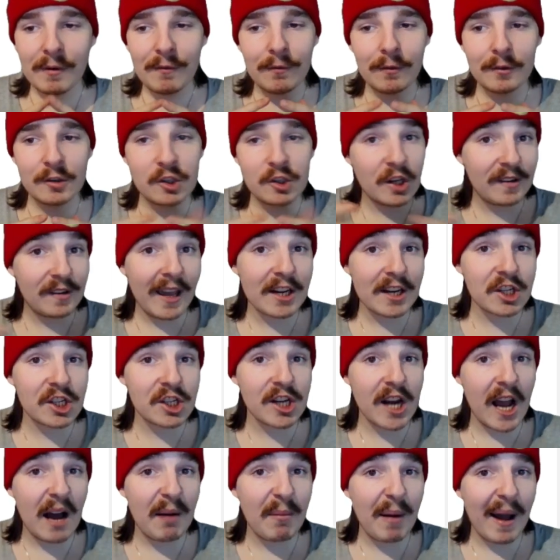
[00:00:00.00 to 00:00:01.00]
Jitesh
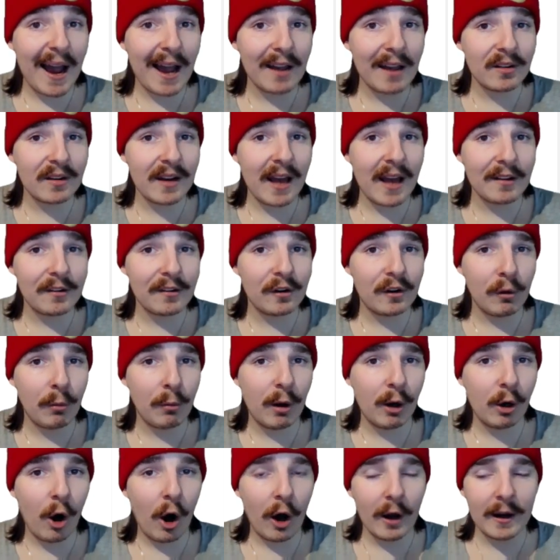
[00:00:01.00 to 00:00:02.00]
Sharma hasn't had to do a
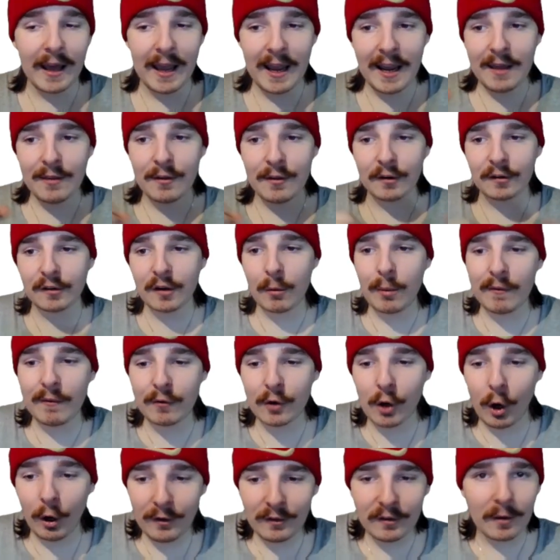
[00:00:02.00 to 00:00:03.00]
lot either. So, we've
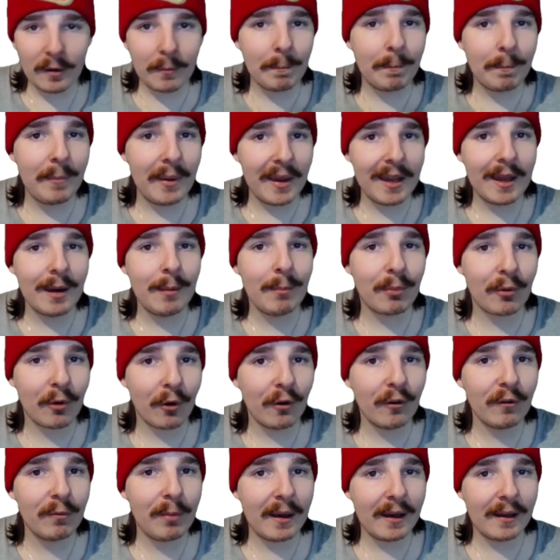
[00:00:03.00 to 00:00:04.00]
got some big
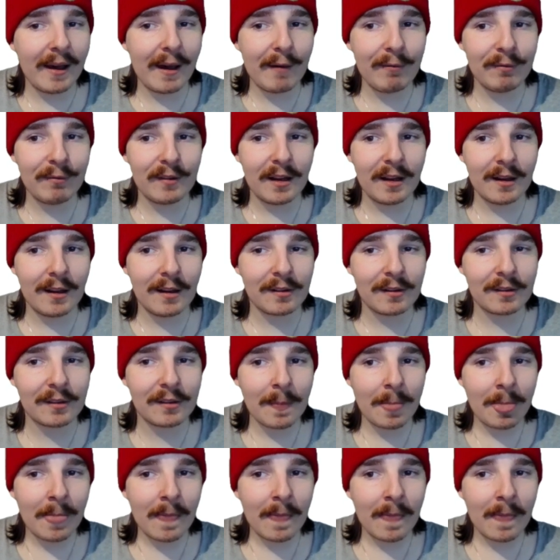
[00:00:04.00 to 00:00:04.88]
improvement left in us.